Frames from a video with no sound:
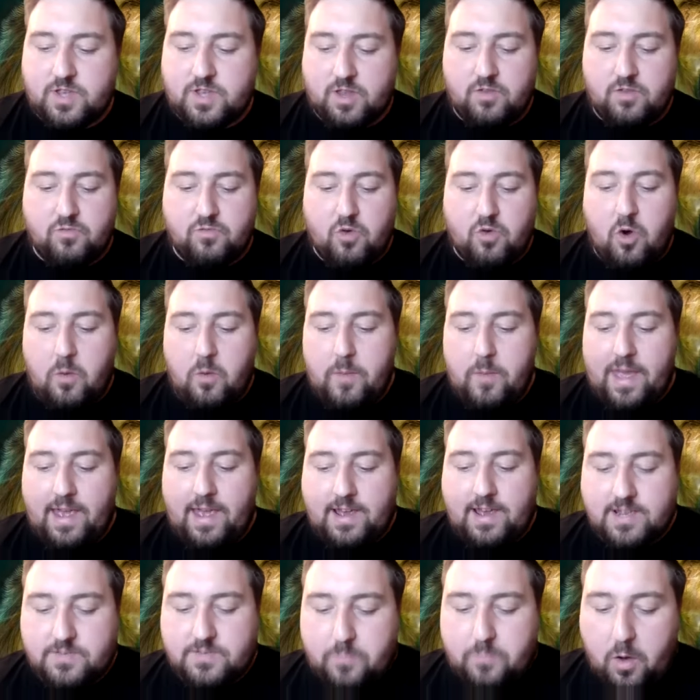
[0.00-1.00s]
to the Roar
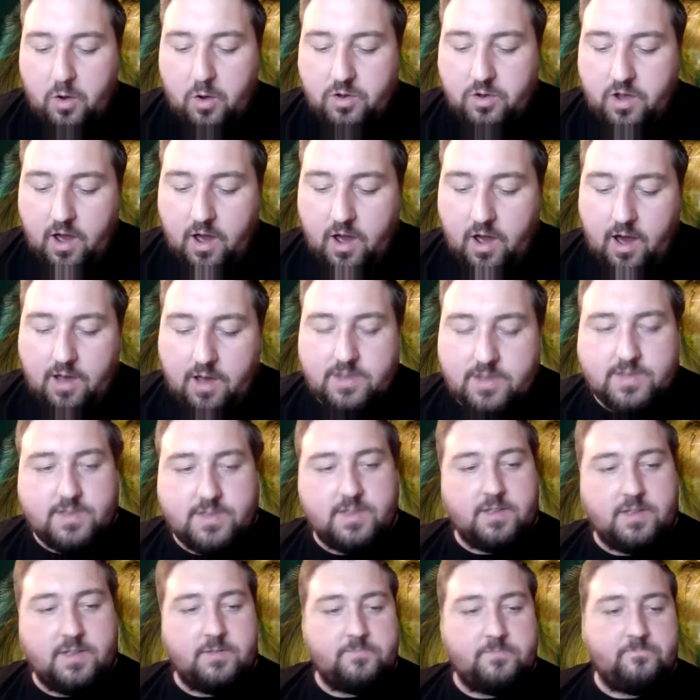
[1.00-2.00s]
Makerz podcast.
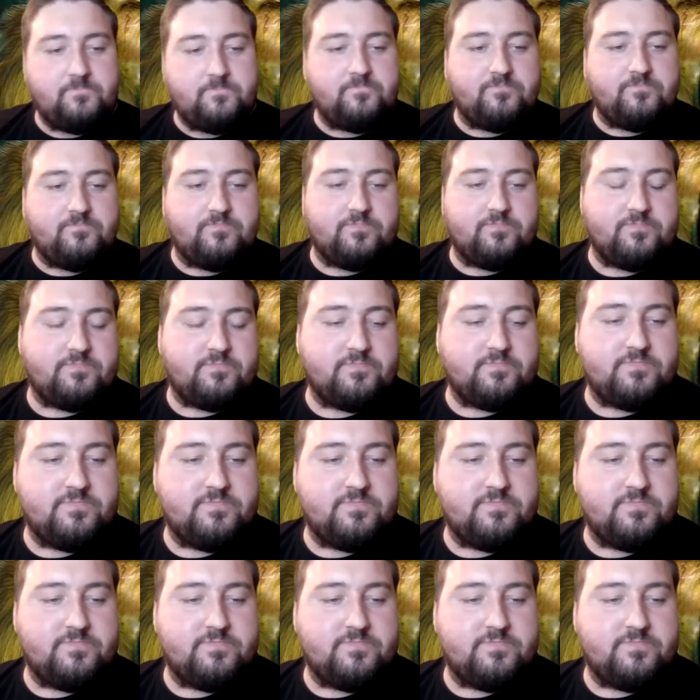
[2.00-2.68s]
The one